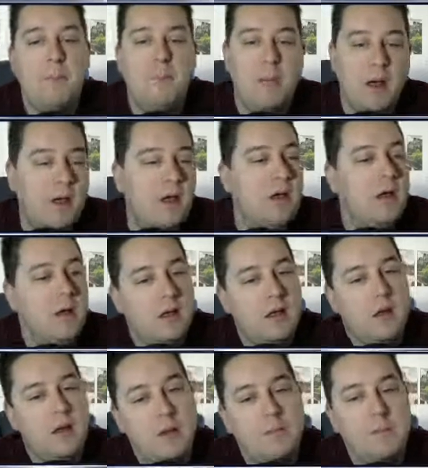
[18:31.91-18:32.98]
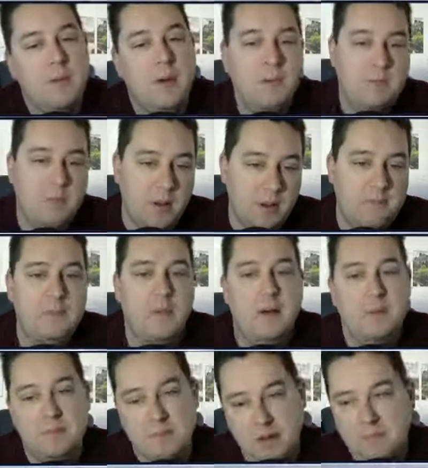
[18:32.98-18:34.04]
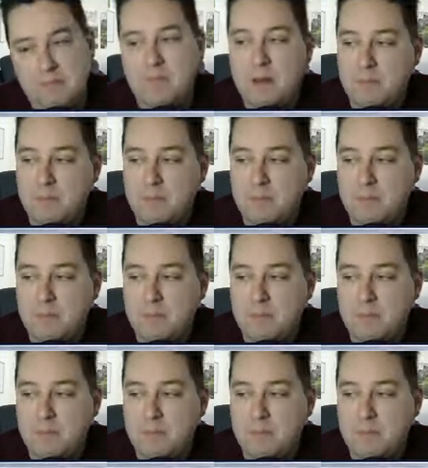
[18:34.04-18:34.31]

ba ba ba ba ba